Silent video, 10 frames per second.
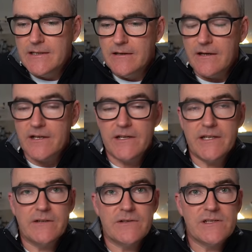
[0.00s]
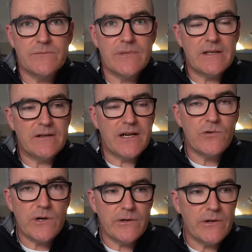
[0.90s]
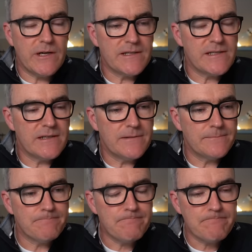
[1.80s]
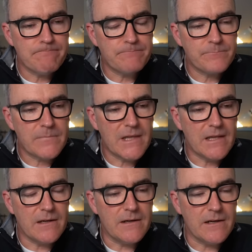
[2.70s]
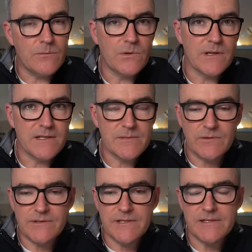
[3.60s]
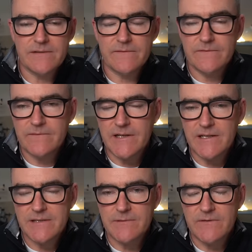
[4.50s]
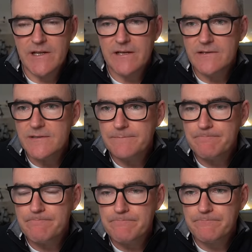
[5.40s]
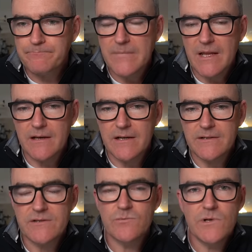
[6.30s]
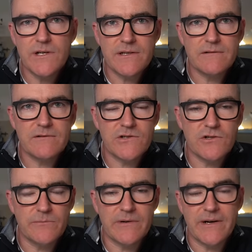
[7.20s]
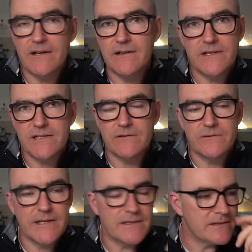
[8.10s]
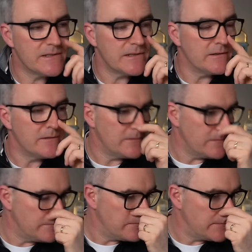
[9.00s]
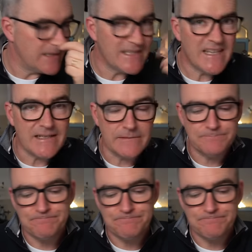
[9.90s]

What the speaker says: I could have used something like Chrono Hunter, one of the sponsors of some of the videos. So it's worth shopping around. I could have sold it to a dealer.